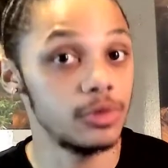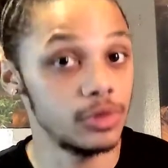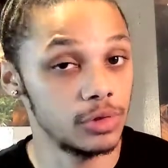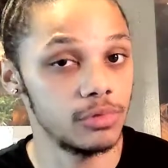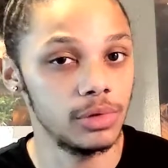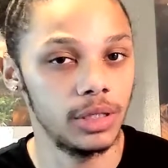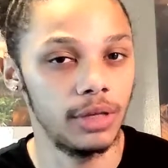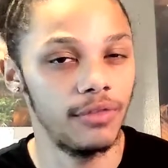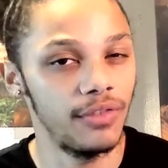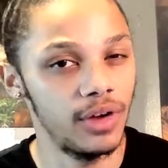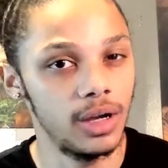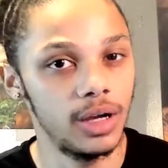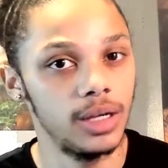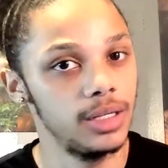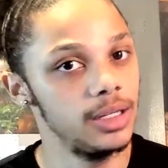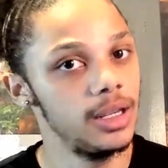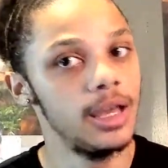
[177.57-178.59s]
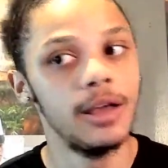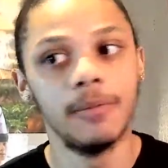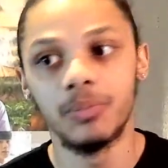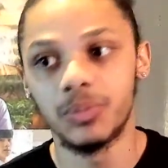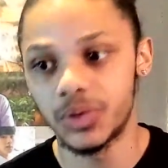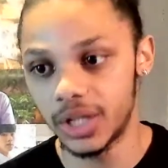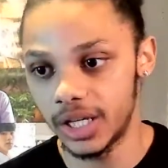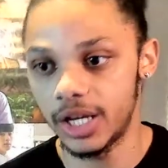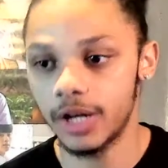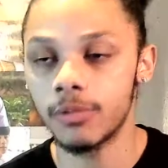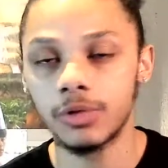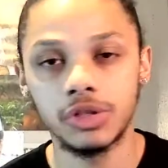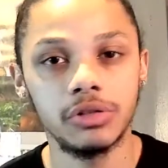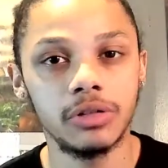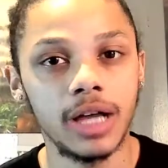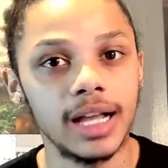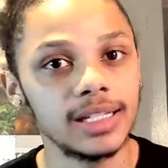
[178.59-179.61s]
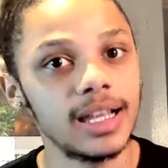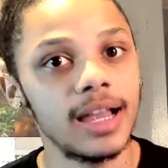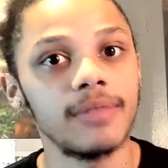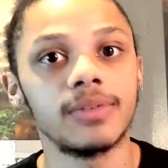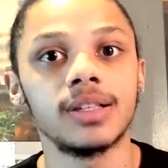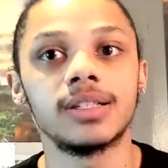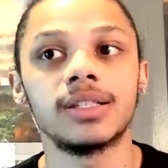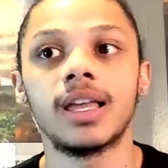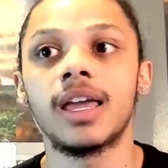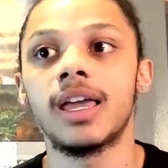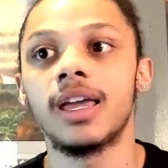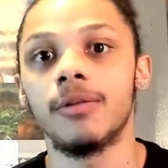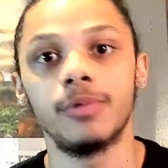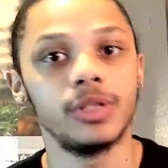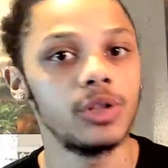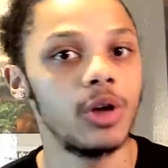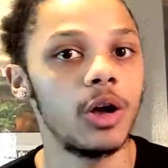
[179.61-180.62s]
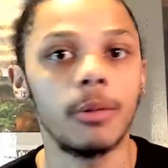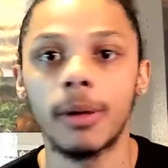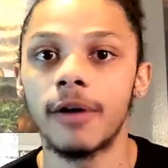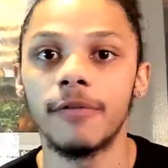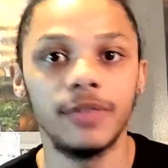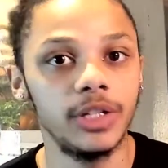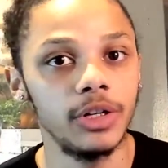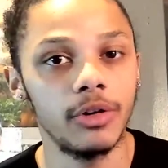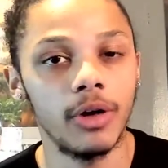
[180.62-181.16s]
It's really fun to hear what you guys have to say and we talk about video